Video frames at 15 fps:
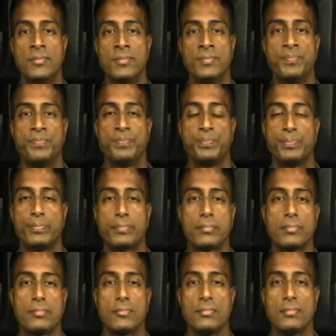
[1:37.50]

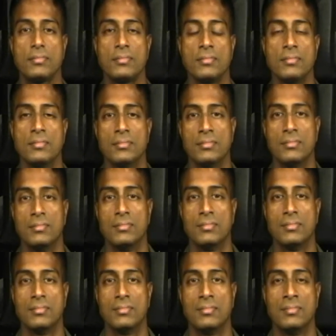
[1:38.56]

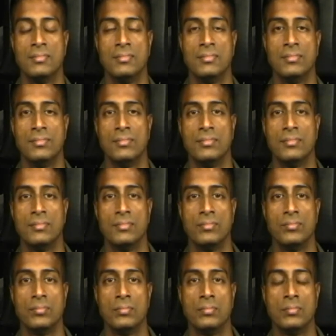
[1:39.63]

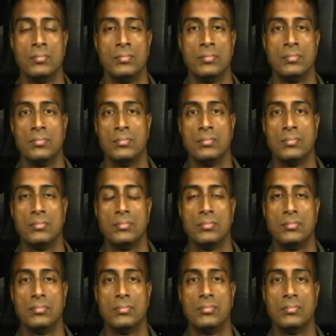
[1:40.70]

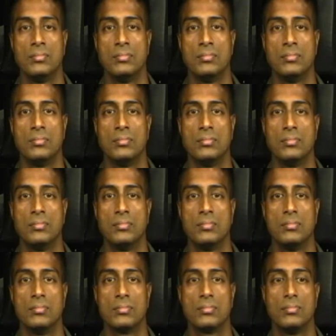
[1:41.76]

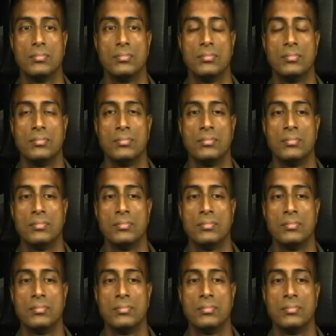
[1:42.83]
Nobody speaks.